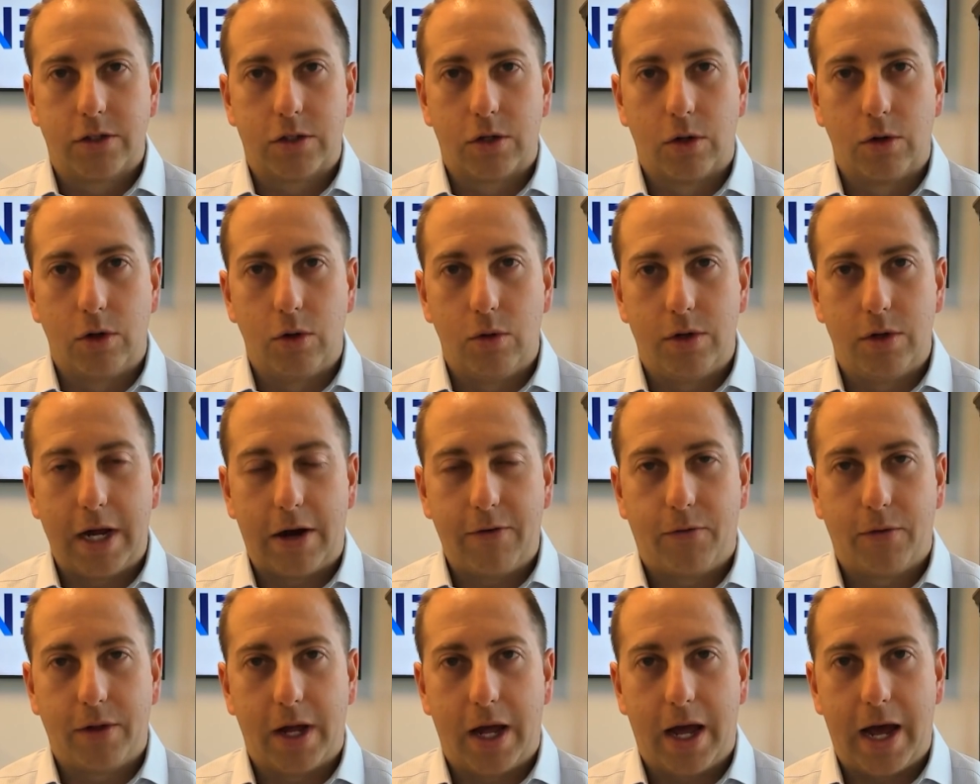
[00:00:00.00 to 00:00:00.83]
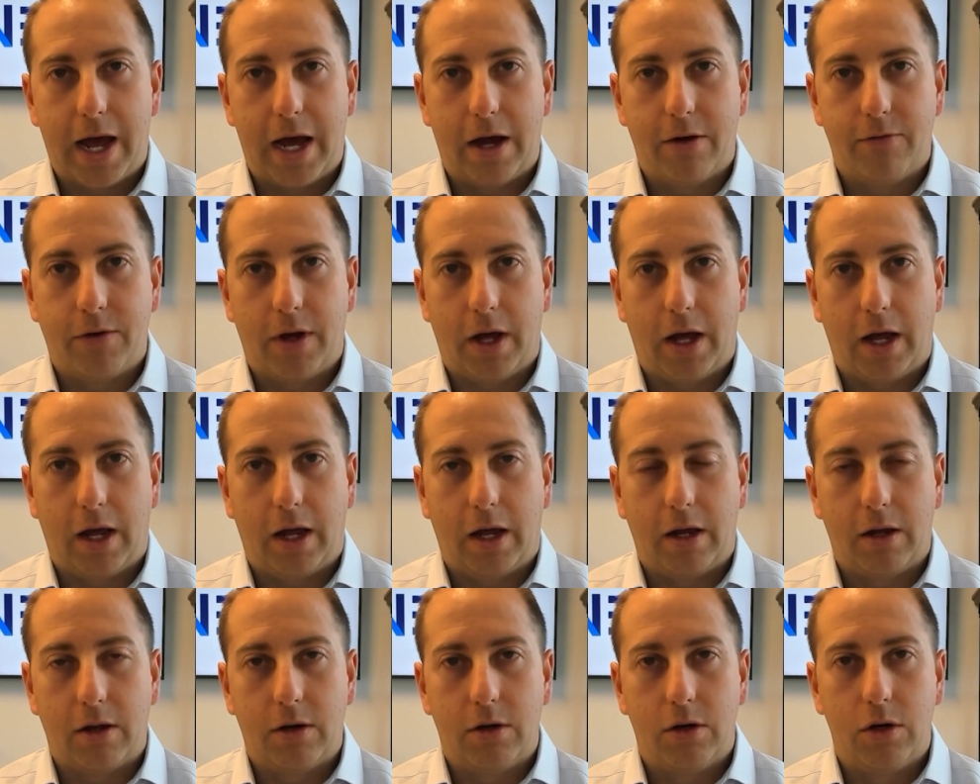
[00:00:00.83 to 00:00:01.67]
So you definitely have
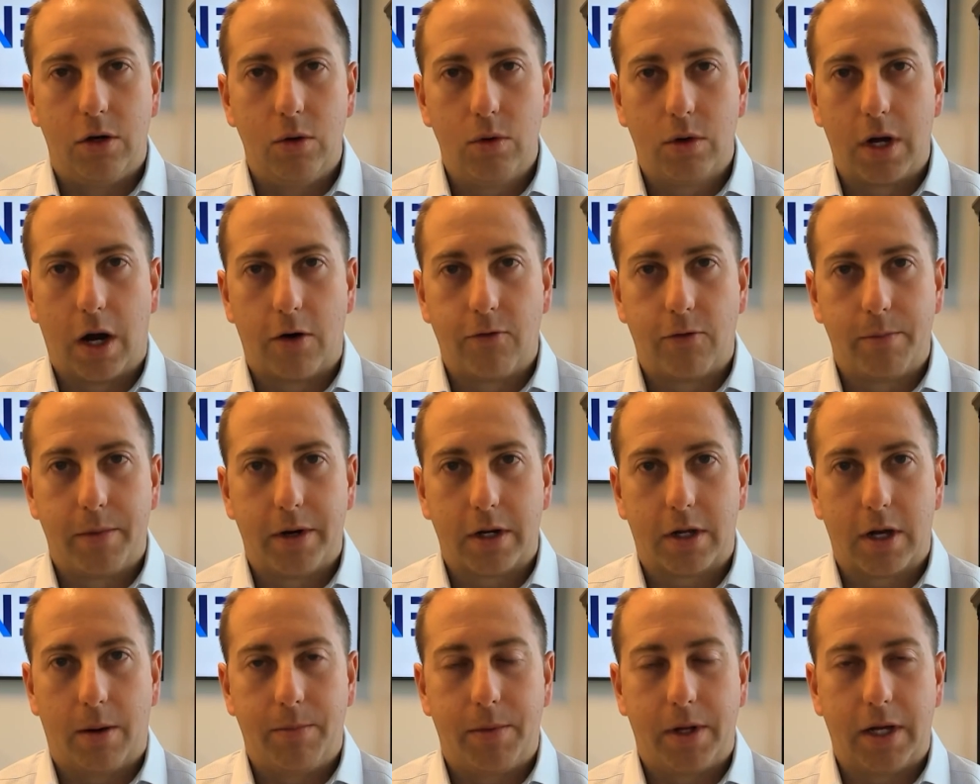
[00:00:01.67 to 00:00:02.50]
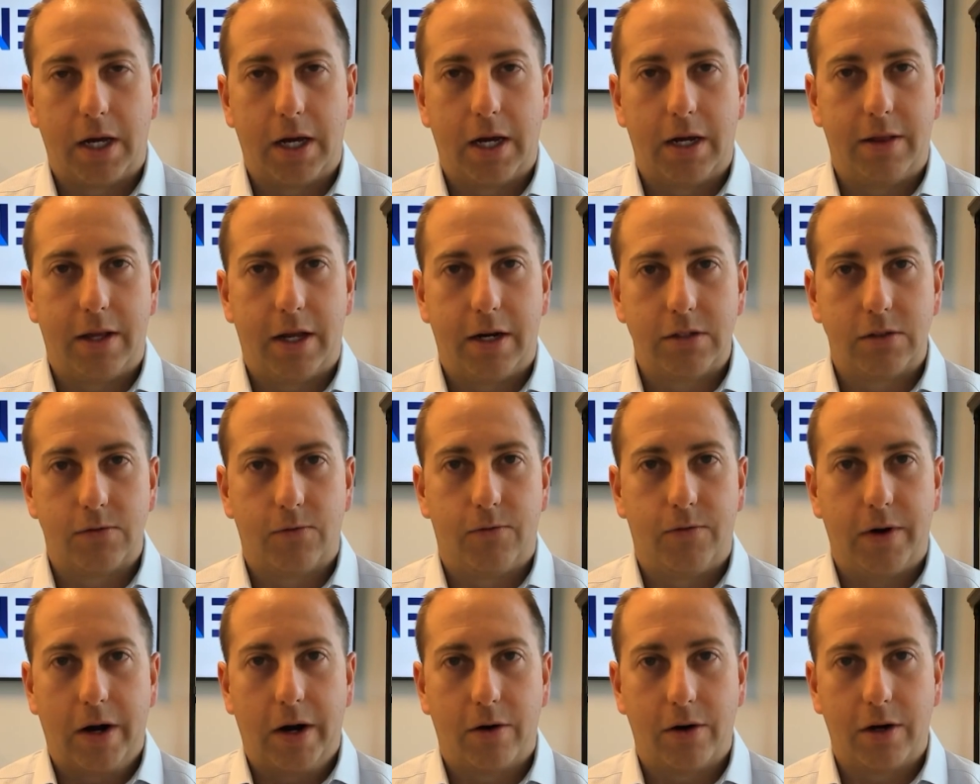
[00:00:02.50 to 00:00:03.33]
a new government coming in that is
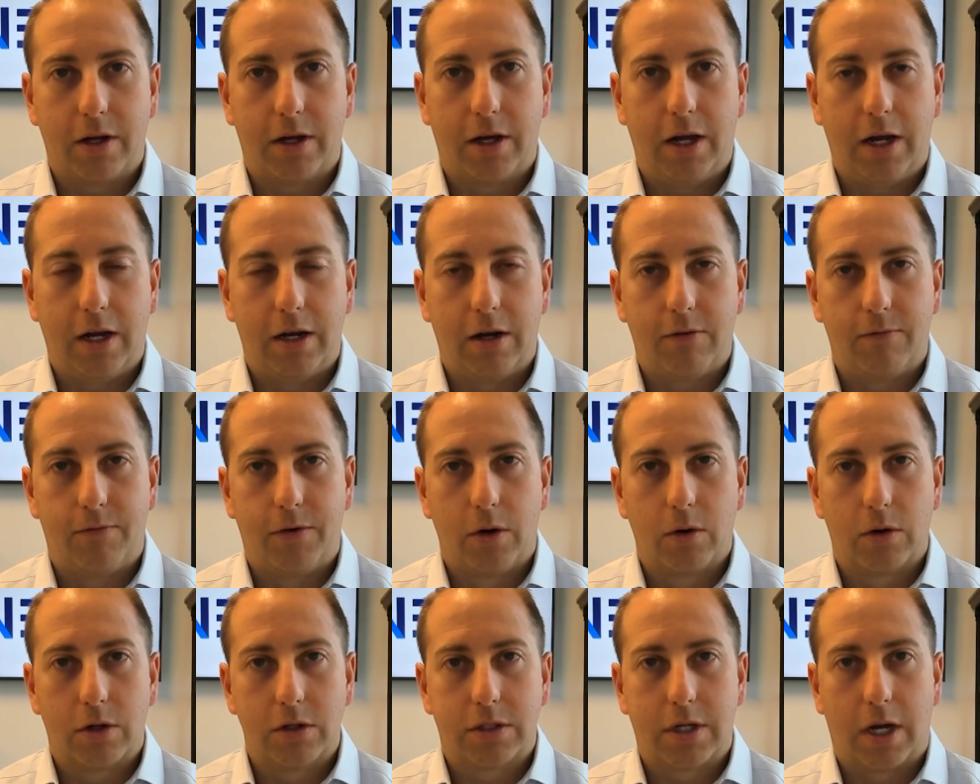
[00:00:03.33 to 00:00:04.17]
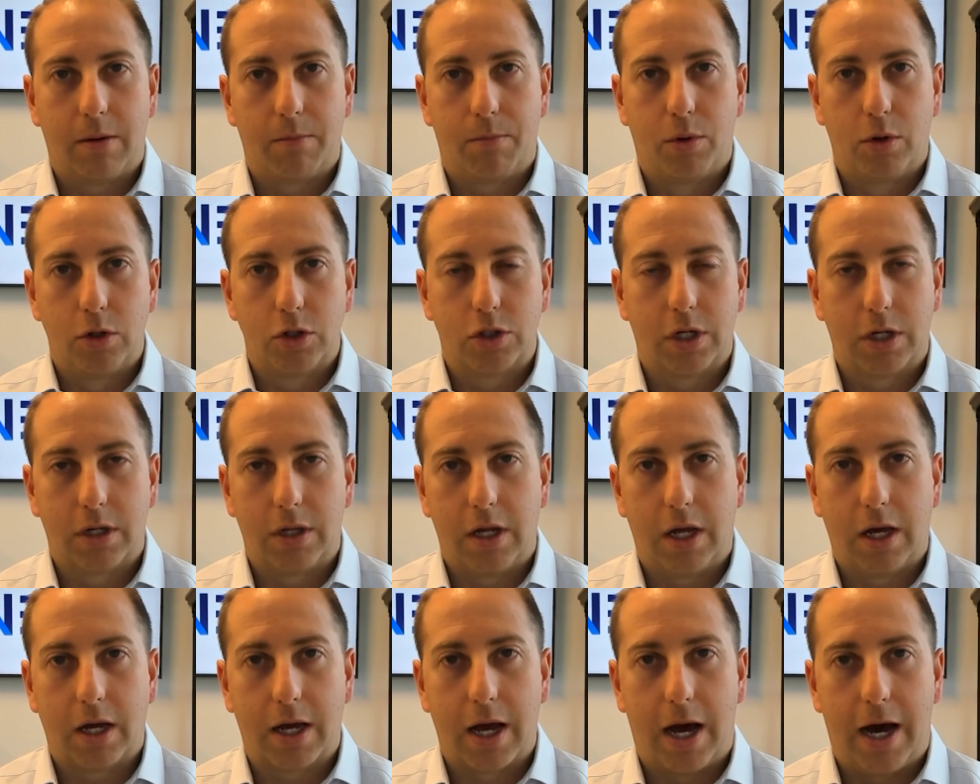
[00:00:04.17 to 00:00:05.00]
very keen and focused on pushing
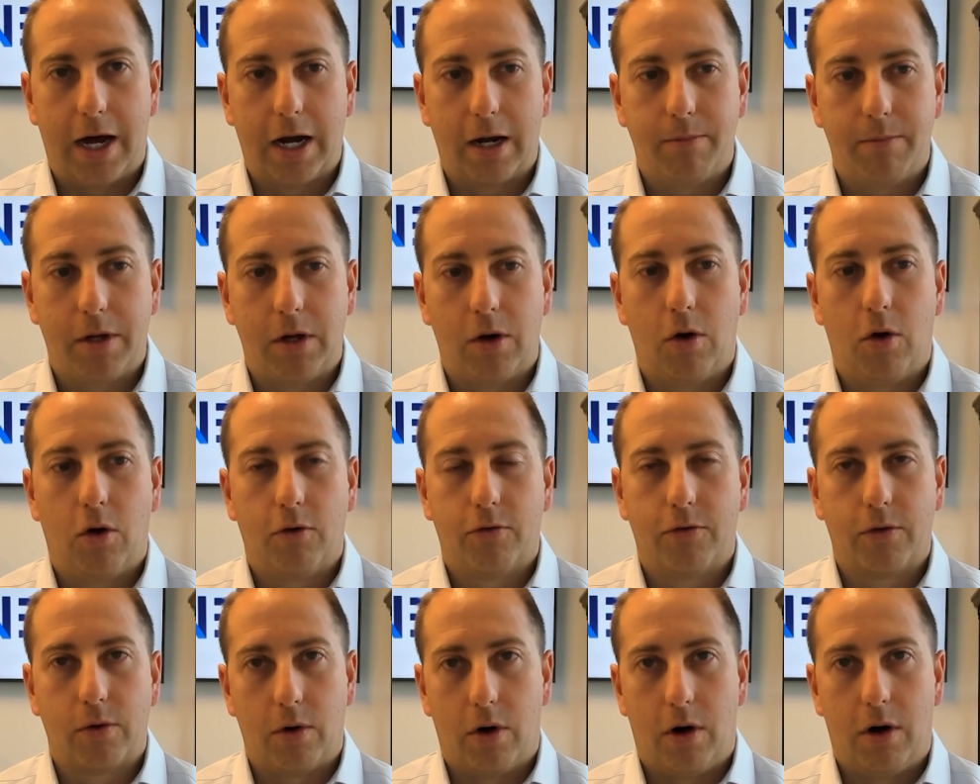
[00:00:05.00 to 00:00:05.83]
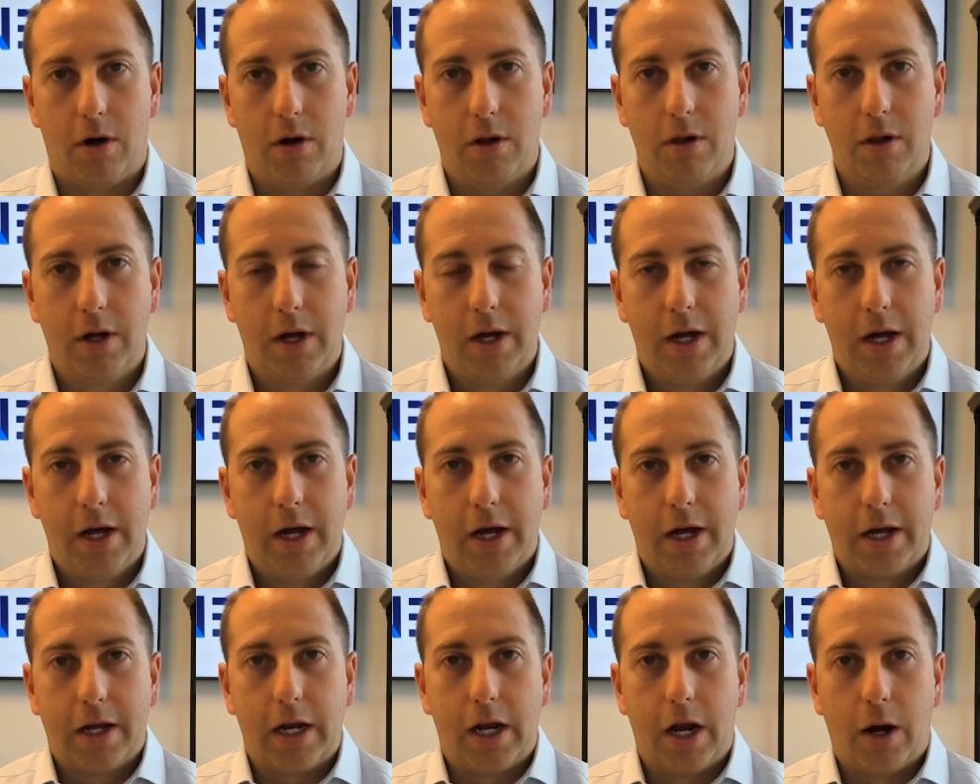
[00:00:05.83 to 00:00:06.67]
the economy overall,
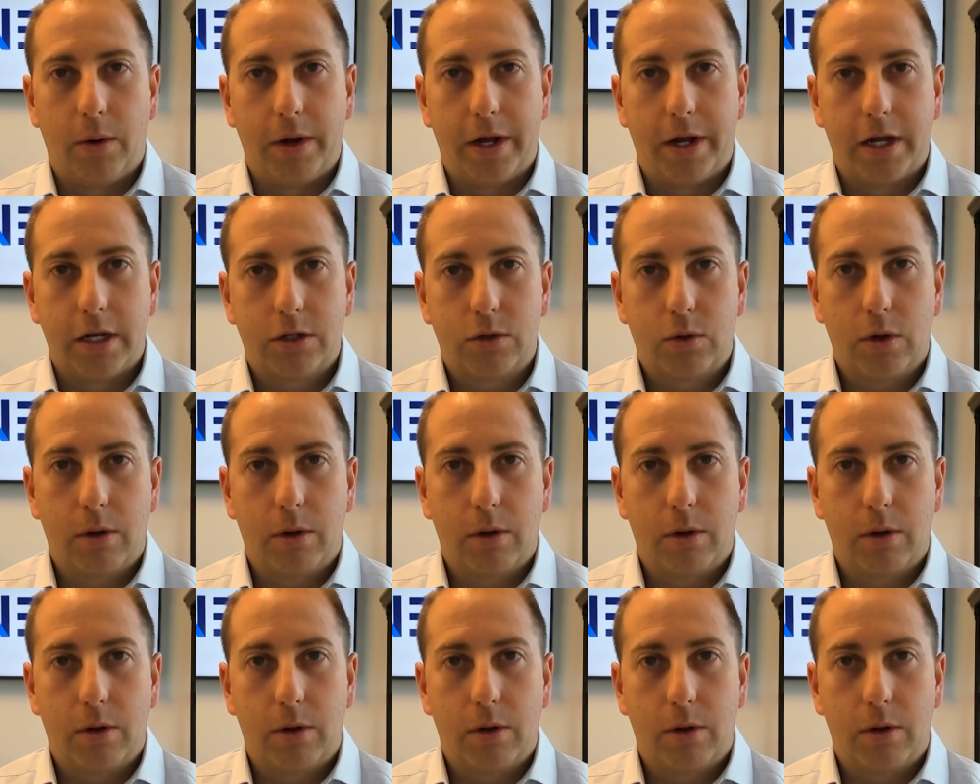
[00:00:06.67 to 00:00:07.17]
into